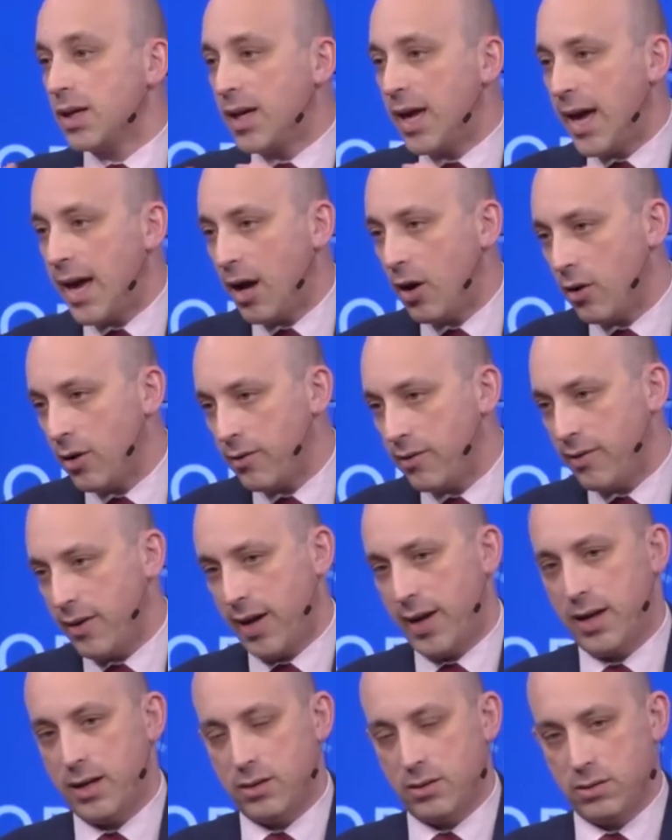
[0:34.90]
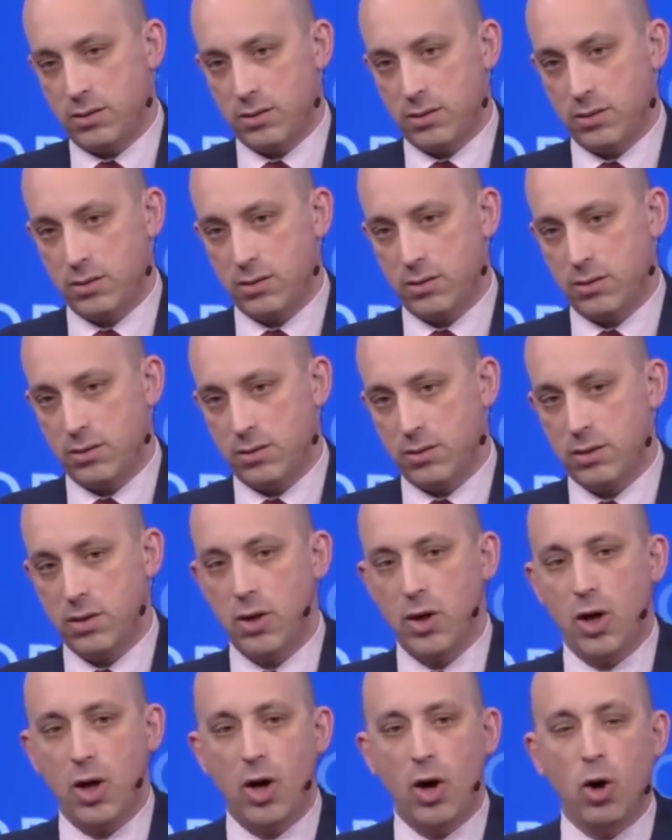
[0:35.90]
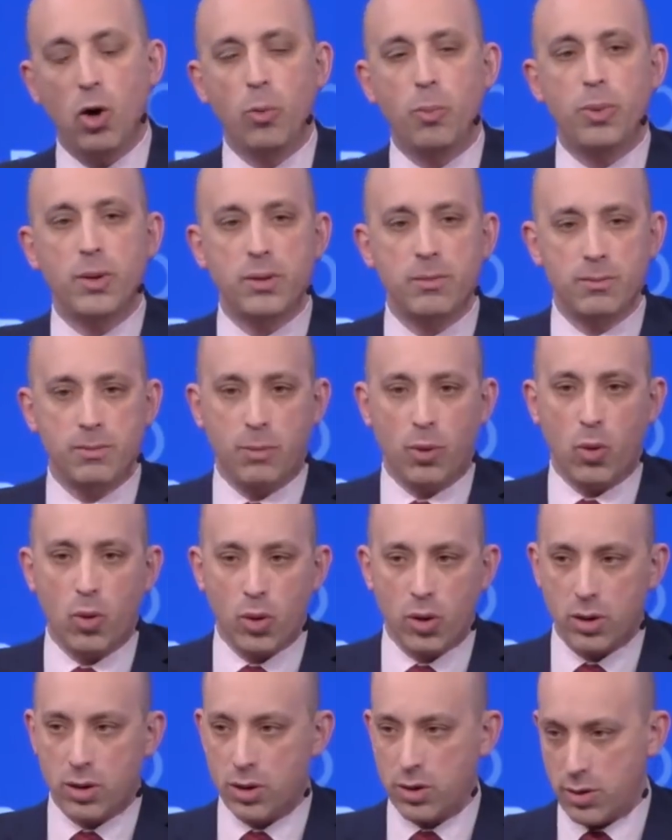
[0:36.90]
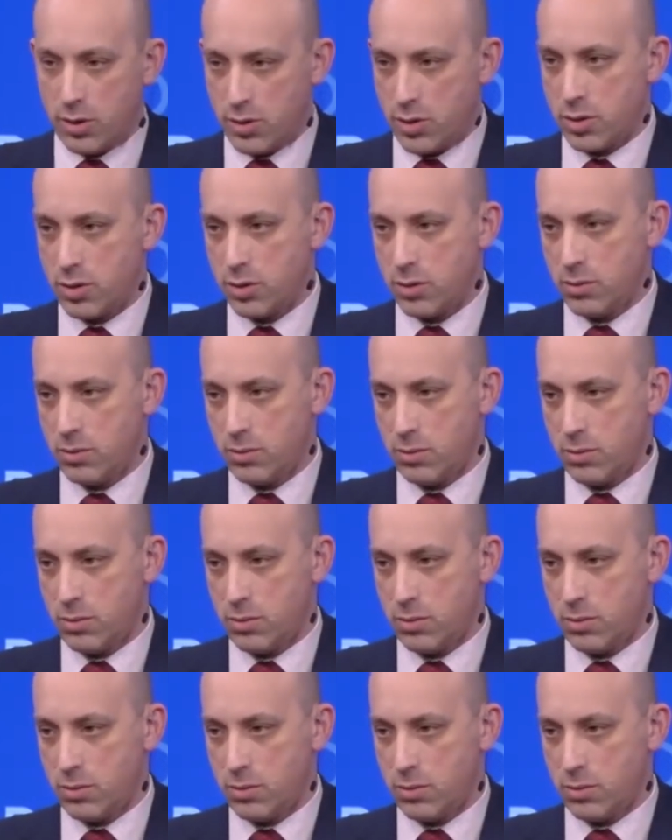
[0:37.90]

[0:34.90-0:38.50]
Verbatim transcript: Caravan, open borders.